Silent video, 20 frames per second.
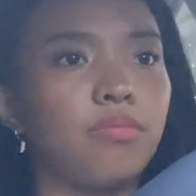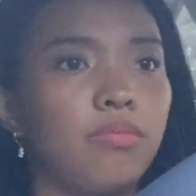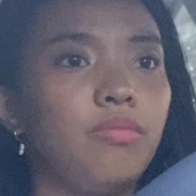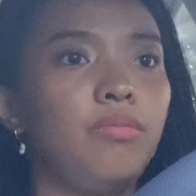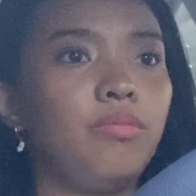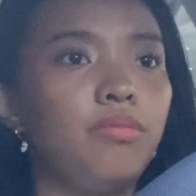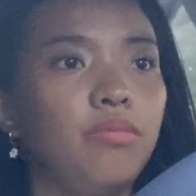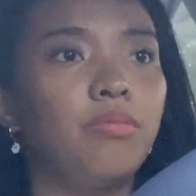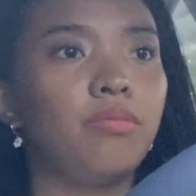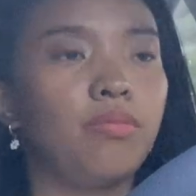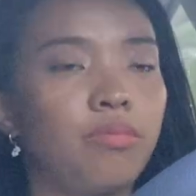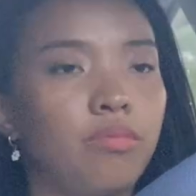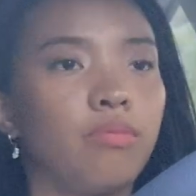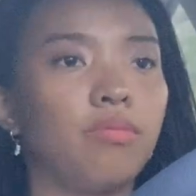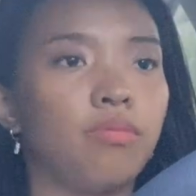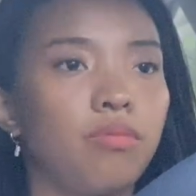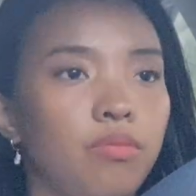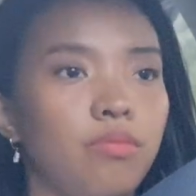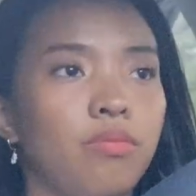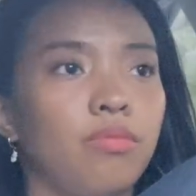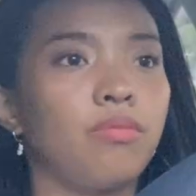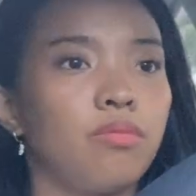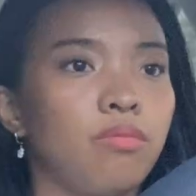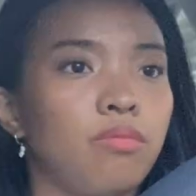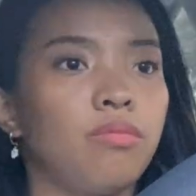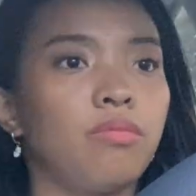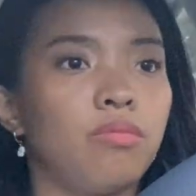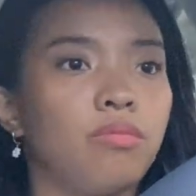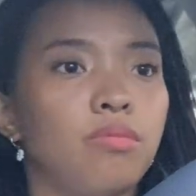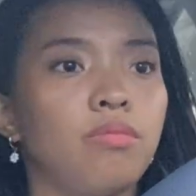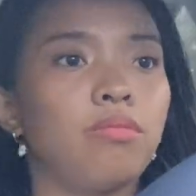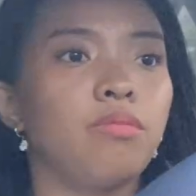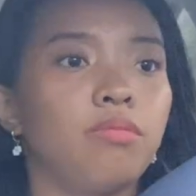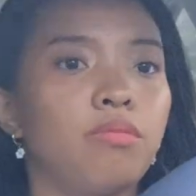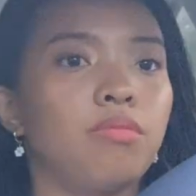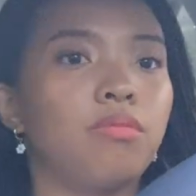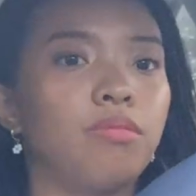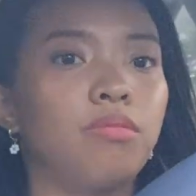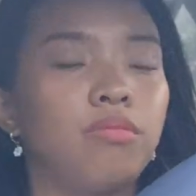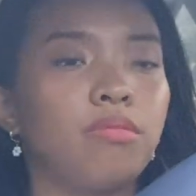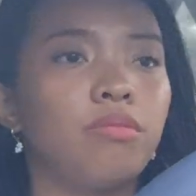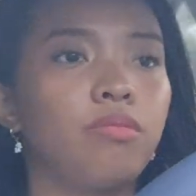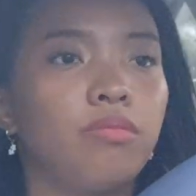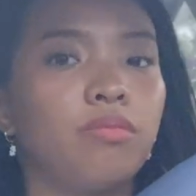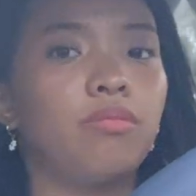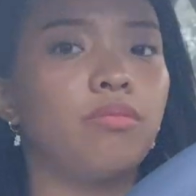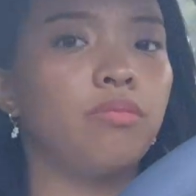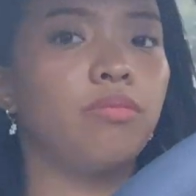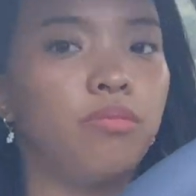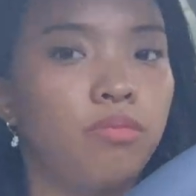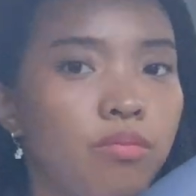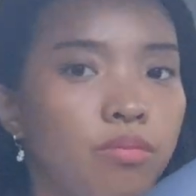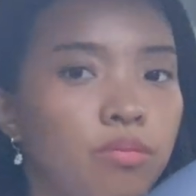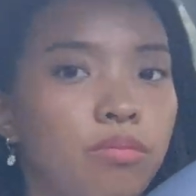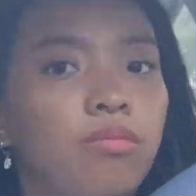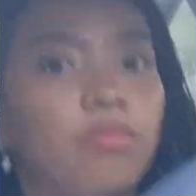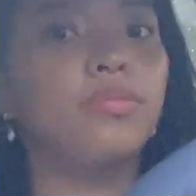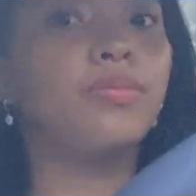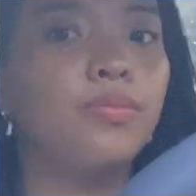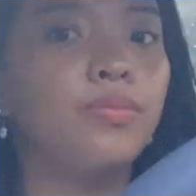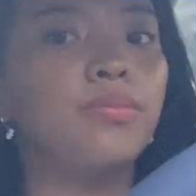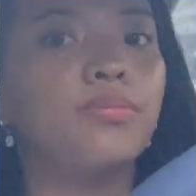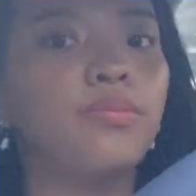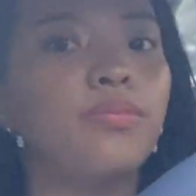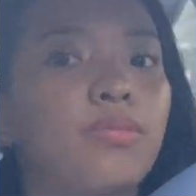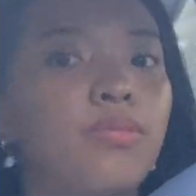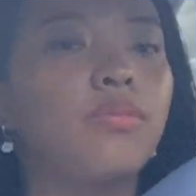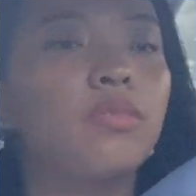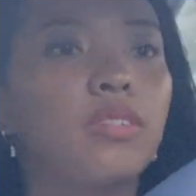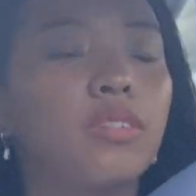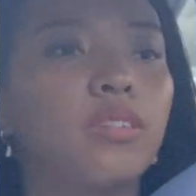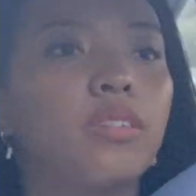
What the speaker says: She got me thinking life could be better.